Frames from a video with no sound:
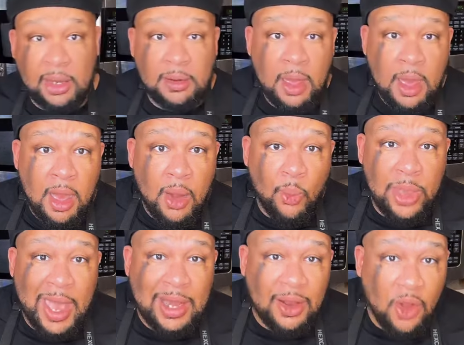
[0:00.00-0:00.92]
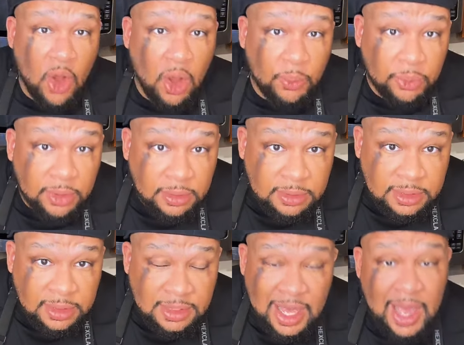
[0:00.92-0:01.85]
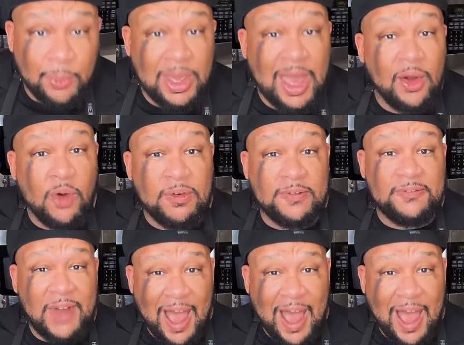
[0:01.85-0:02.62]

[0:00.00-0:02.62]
in. We had, damn, we had over